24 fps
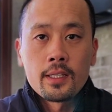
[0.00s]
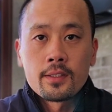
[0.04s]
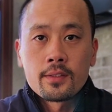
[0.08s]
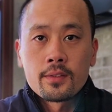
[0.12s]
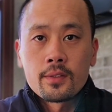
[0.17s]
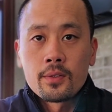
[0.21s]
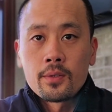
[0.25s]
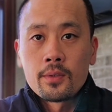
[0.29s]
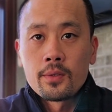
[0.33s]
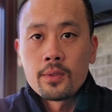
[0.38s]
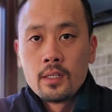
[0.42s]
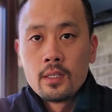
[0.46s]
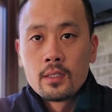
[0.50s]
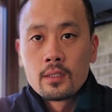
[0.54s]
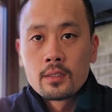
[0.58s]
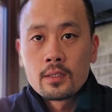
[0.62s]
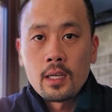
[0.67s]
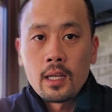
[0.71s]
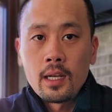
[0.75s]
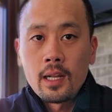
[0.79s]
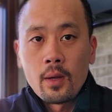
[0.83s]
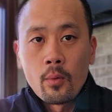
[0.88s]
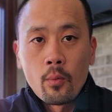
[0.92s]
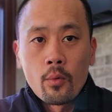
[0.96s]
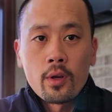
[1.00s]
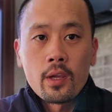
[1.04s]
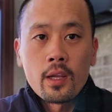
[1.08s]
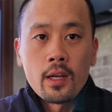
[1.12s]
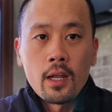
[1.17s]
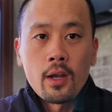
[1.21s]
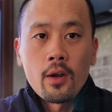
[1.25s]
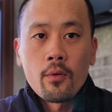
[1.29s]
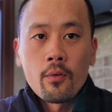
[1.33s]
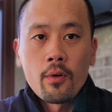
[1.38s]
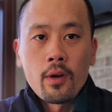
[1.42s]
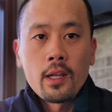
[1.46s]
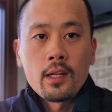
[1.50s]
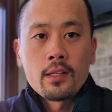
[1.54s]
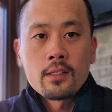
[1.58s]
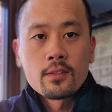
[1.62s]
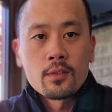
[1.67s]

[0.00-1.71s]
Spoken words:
So it's kind of like working out, right?